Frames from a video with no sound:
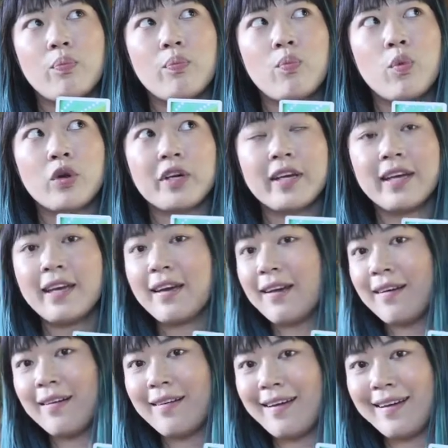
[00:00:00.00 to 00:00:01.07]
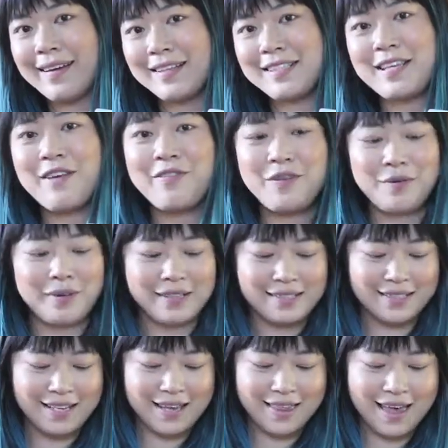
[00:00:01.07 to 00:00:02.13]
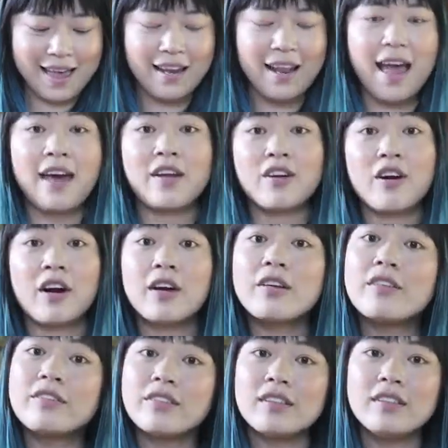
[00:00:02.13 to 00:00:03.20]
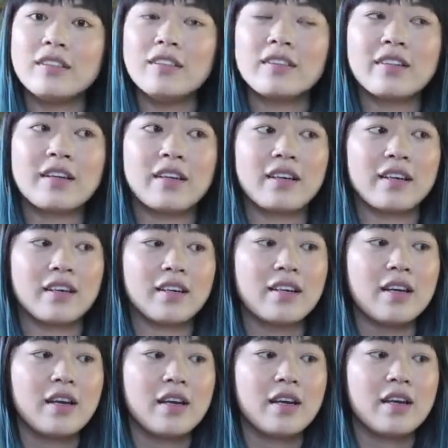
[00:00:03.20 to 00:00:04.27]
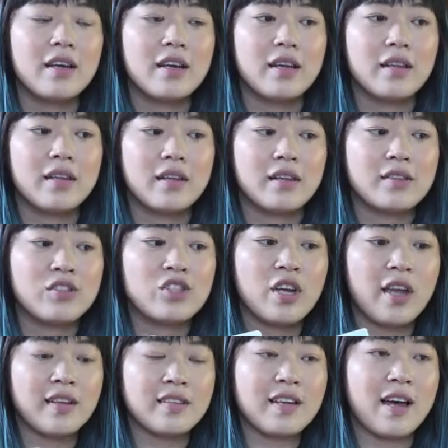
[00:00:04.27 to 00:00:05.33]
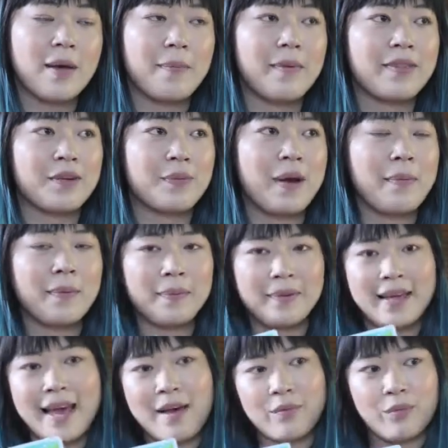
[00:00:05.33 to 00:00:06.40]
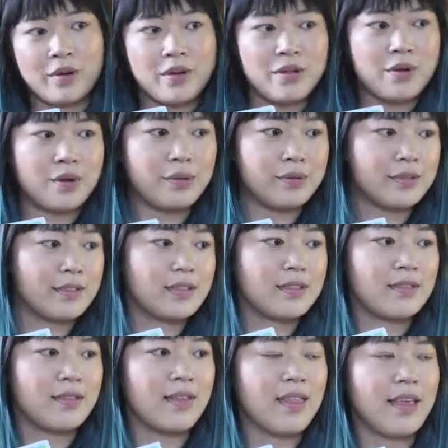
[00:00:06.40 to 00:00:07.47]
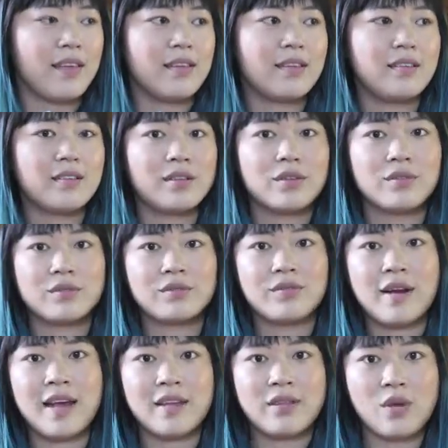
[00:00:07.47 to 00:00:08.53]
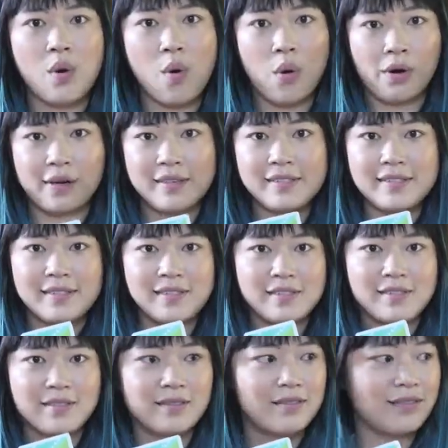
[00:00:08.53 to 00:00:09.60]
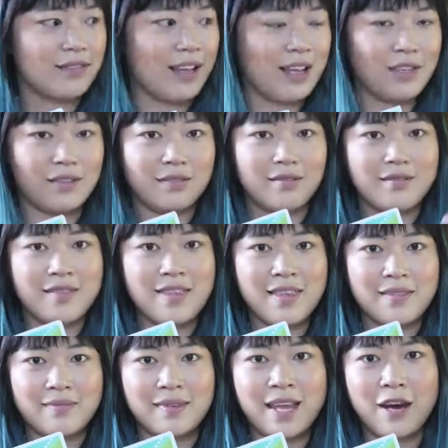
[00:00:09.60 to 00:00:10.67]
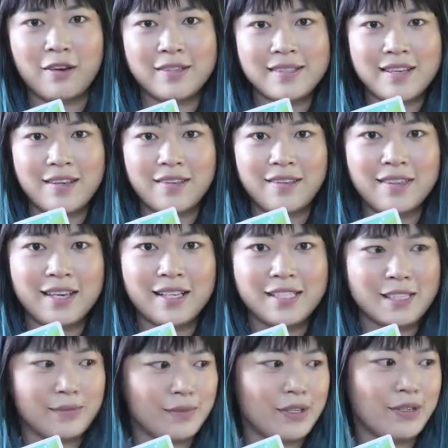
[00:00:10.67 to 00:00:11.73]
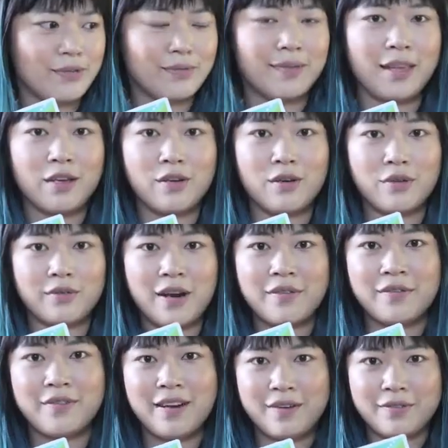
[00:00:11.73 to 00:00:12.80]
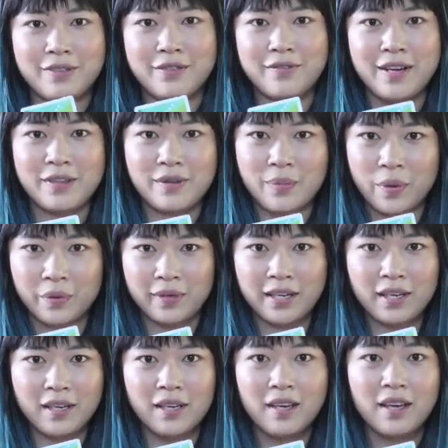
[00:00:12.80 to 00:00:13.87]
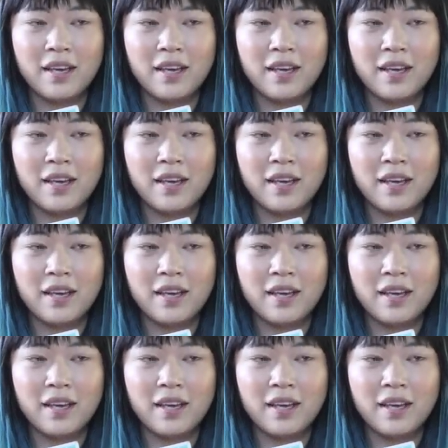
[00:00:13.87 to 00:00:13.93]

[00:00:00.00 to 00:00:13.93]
working, I guess if you want to say that, at a carnival. They're chained up and they're probably at one of those, like, ride the horse and the carousel things where you, like, go round and round and you ride the pony.